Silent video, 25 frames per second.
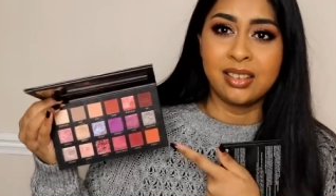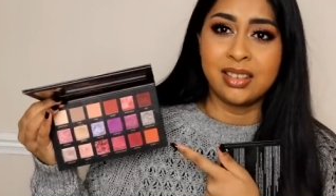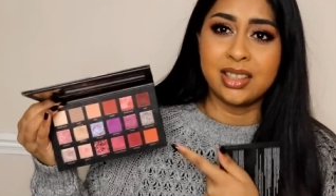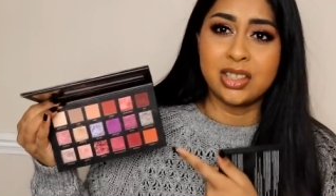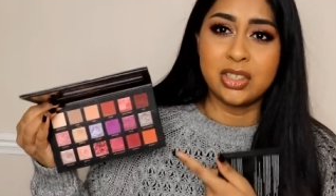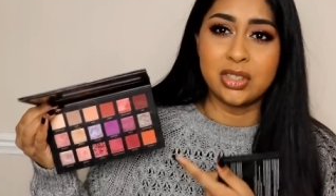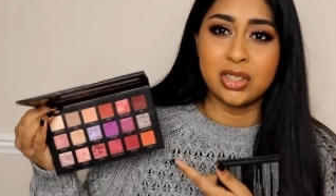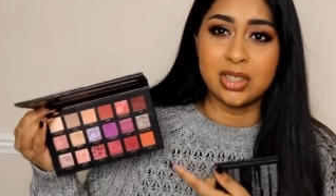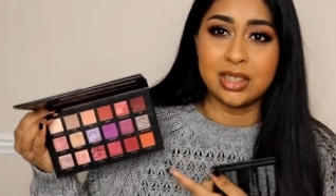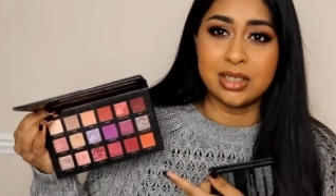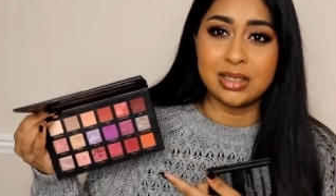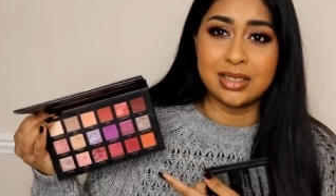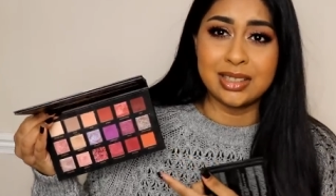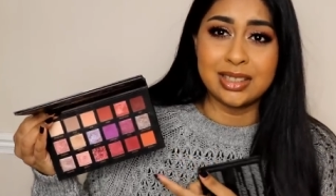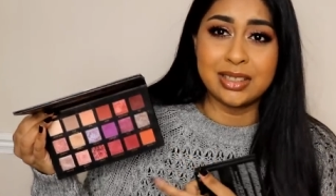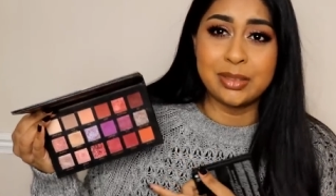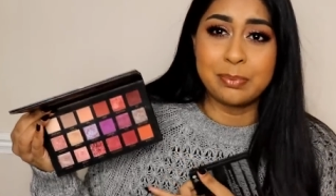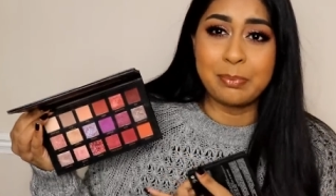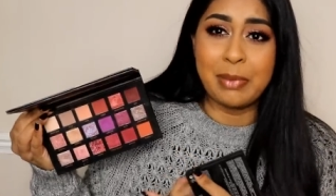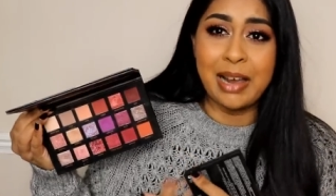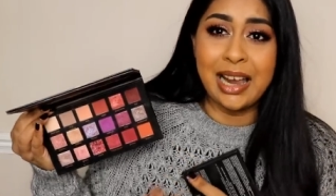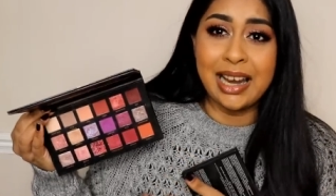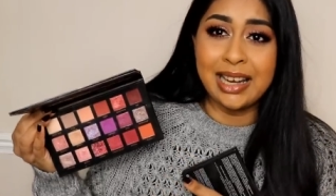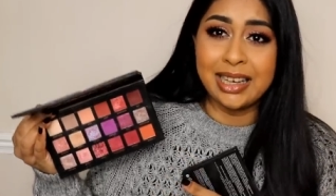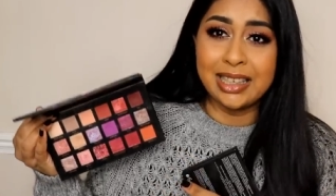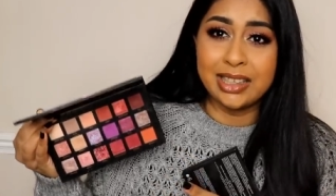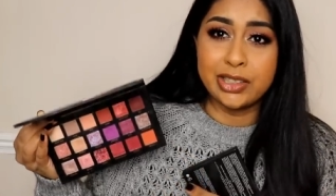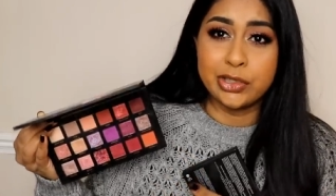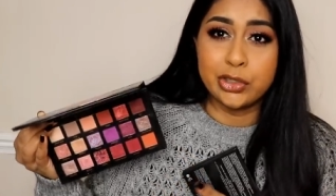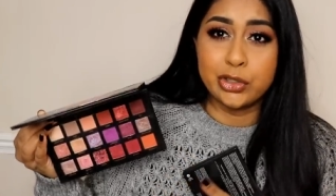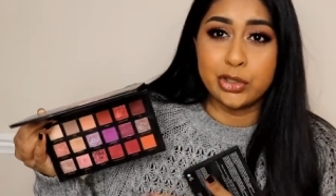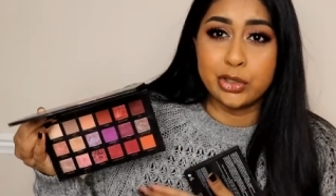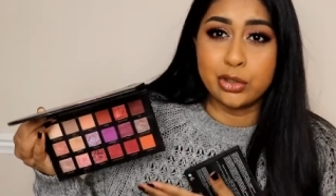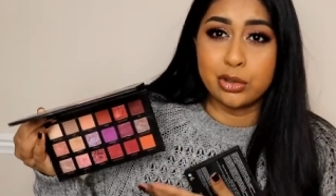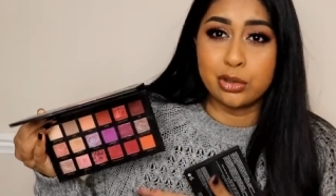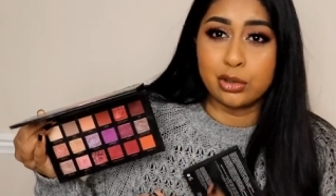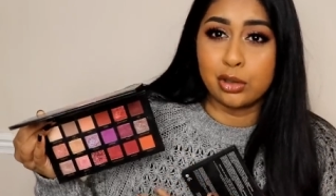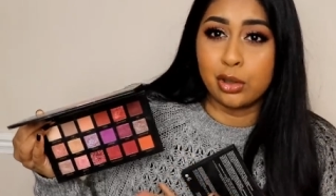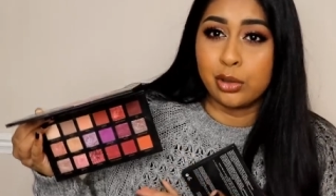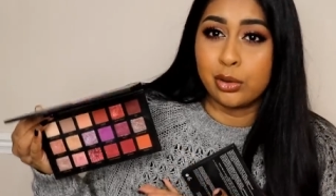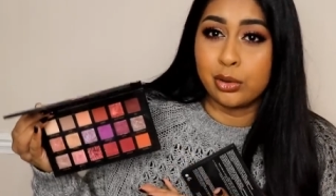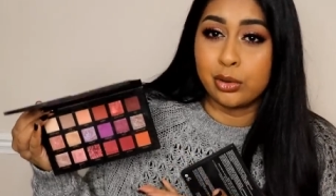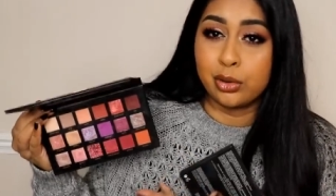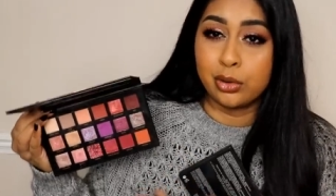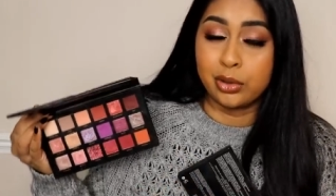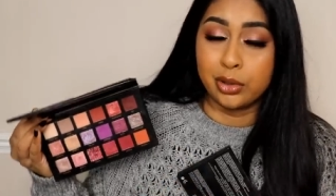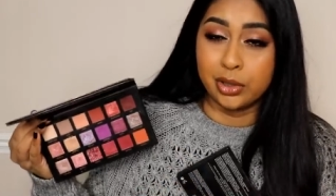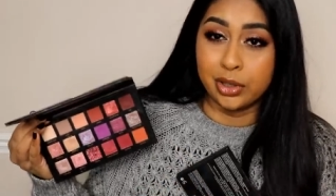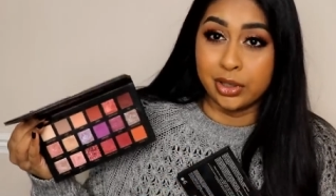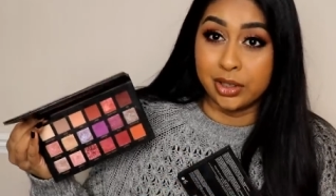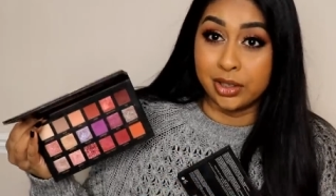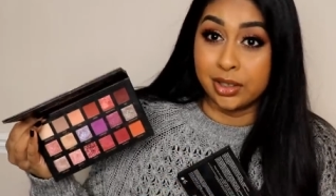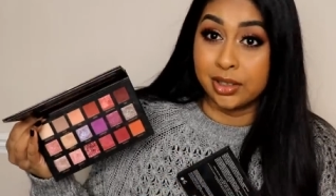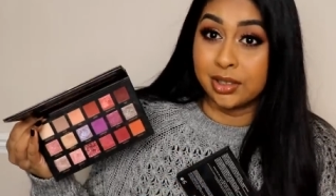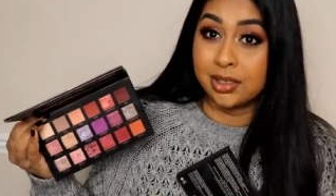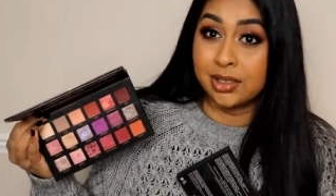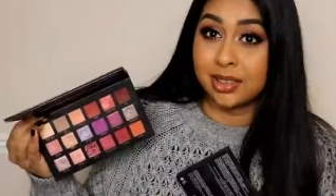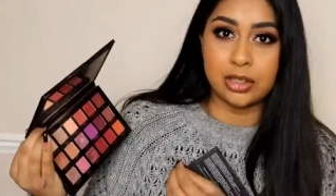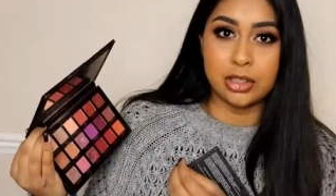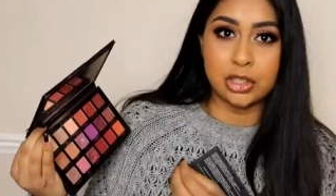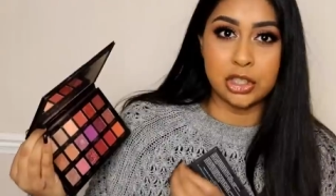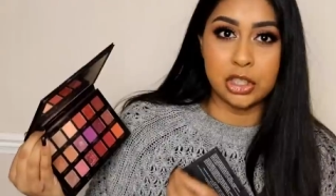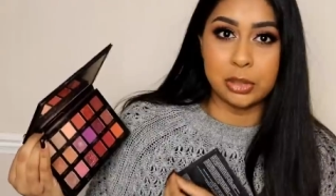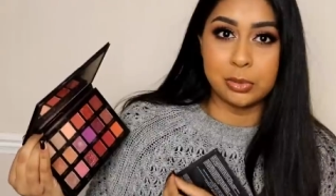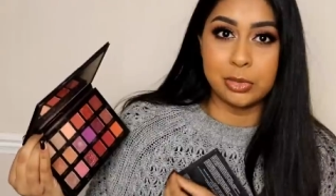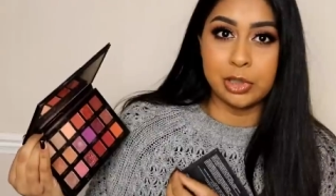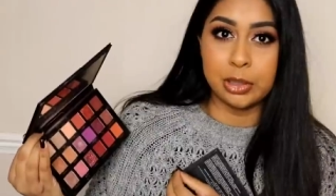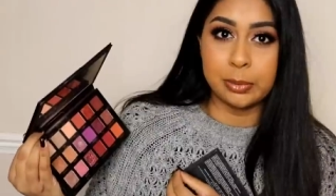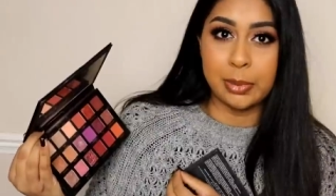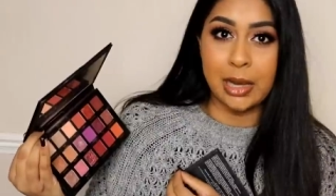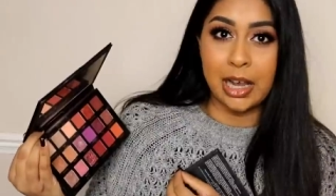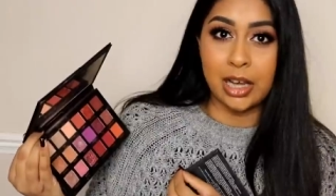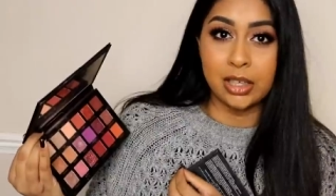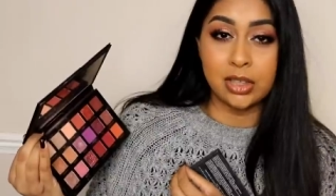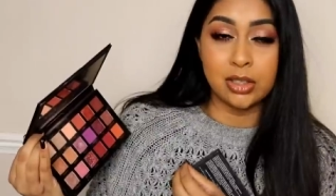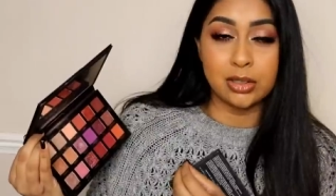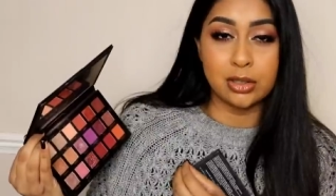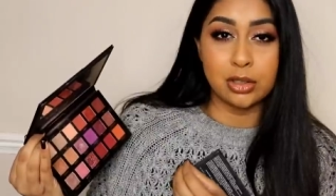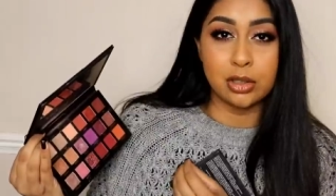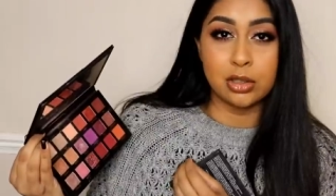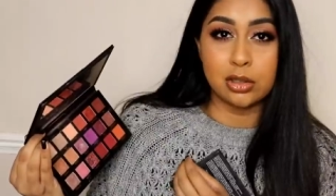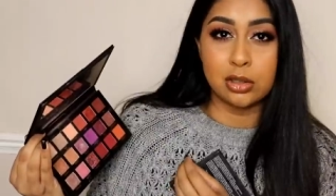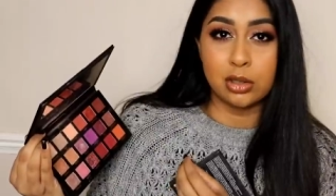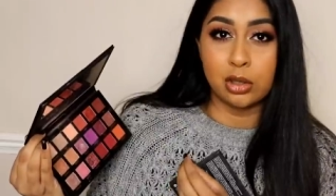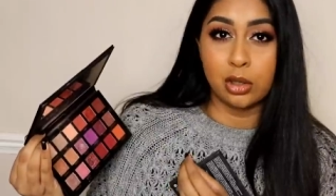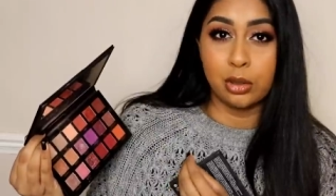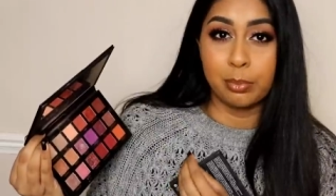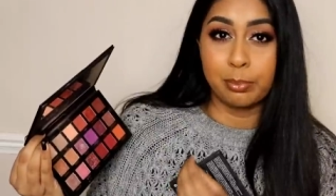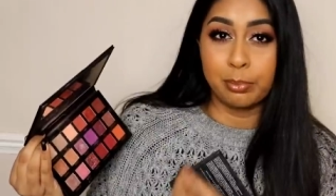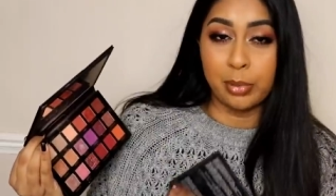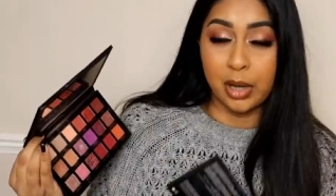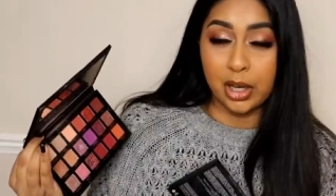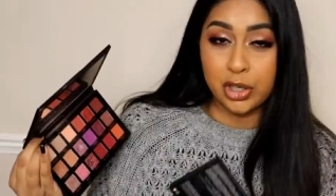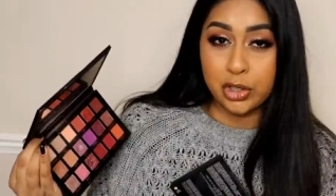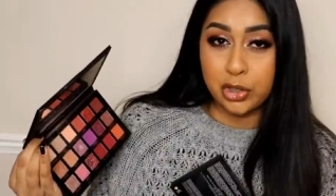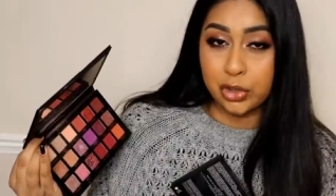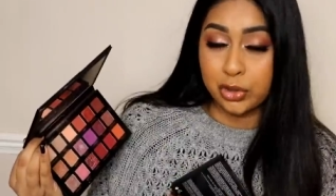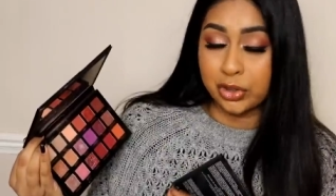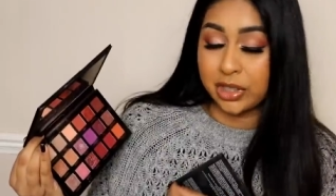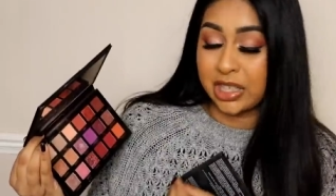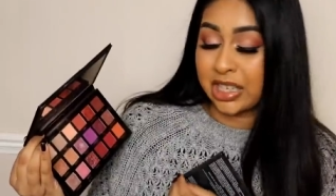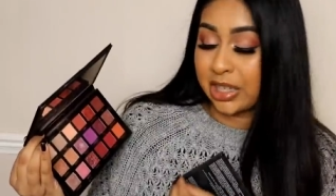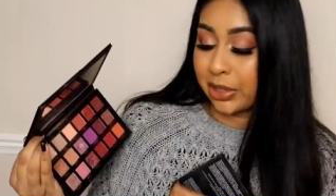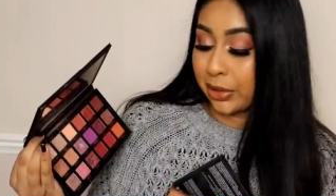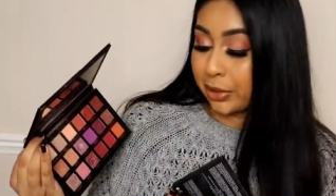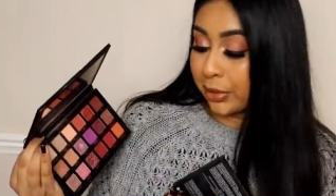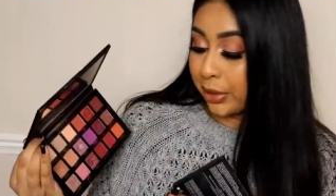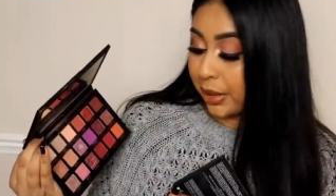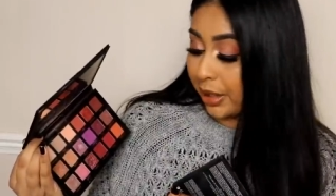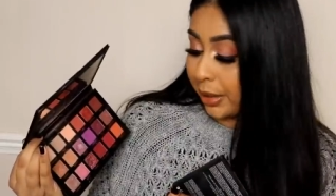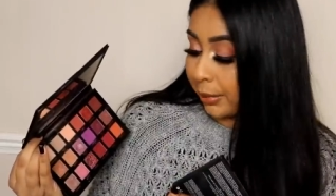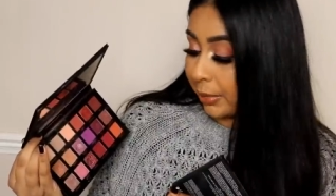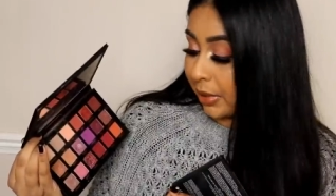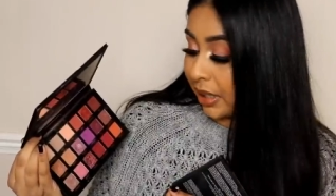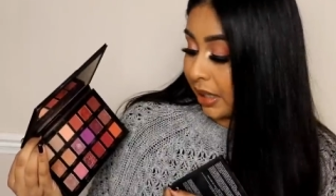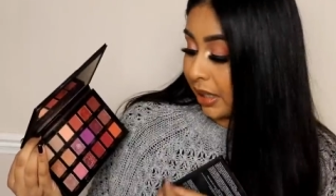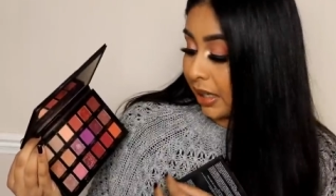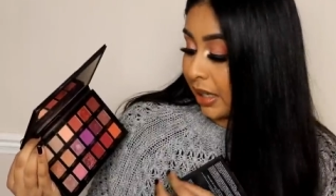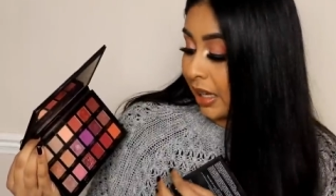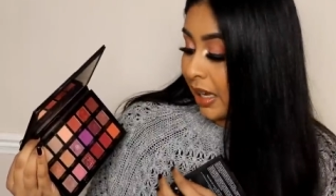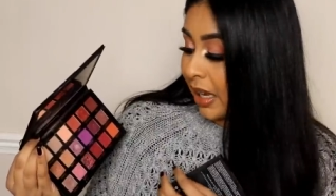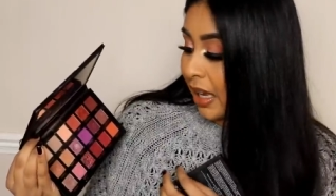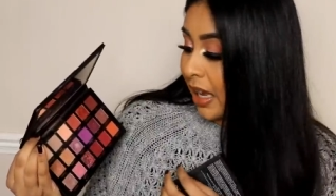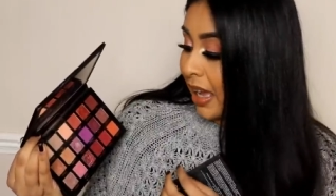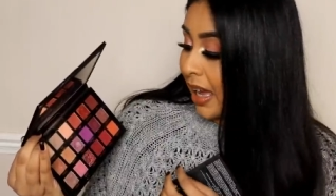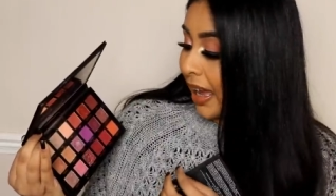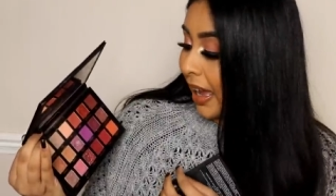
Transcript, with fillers: this just this palette is just so good the shimmery powders are so buttery and creamy